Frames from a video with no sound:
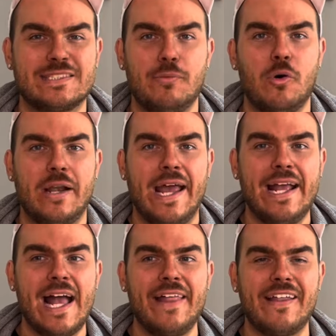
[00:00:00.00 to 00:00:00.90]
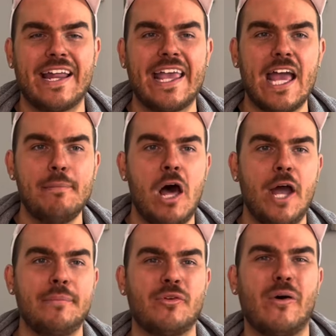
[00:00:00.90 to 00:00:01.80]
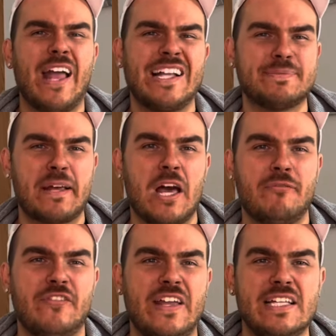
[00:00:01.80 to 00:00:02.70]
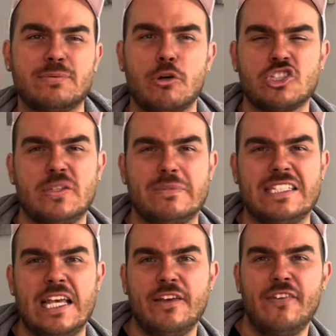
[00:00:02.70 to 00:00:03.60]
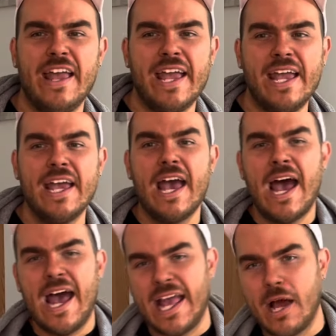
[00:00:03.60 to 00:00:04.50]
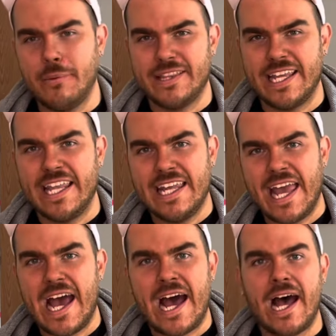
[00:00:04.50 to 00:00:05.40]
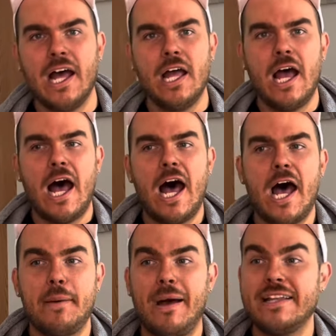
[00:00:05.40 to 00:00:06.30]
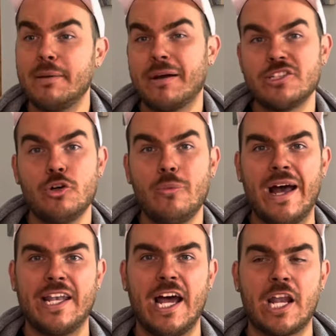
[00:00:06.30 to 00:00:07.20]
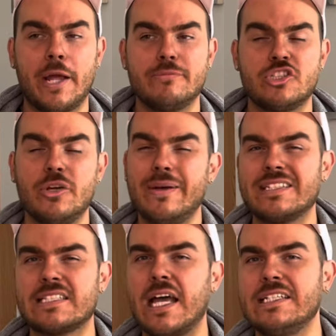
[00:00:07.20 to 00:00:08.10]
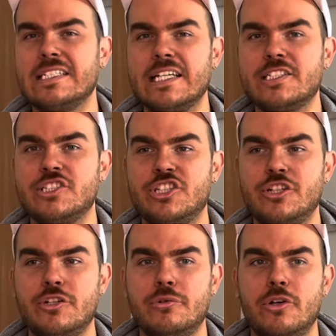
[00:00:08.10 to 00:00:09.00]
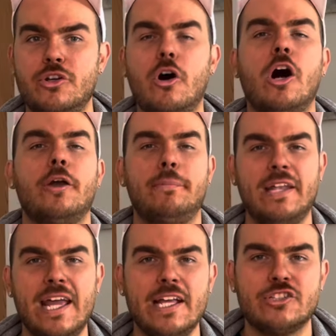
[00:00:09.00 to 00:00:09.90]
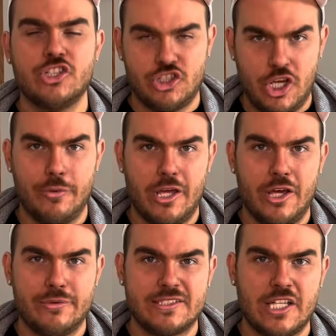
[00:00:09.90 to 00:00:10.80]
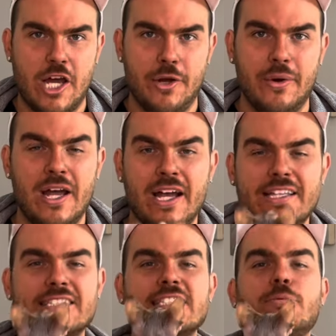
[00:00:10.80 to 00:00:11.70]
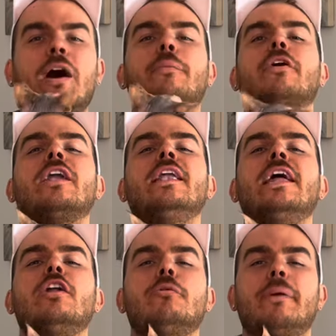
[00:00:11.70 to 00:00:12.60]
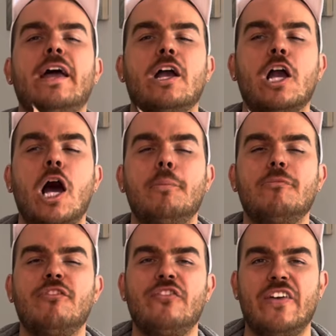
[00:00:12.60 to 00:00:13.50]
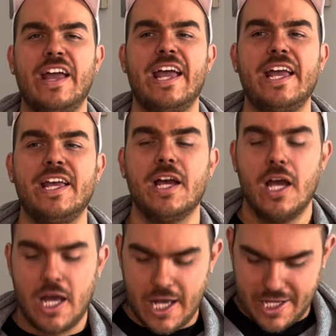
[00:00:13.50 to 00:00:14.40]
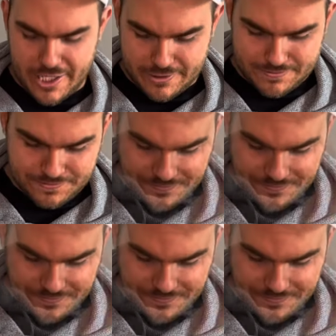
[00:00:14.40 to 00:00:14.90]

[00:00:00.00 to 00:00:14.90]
morning, and then I came home, thought I'll get into my comfies, watch some TV, hang out with the kitty cat. And then my door went, and I'm too excited to not open it to show you. So this is why we're a little bit comfy, but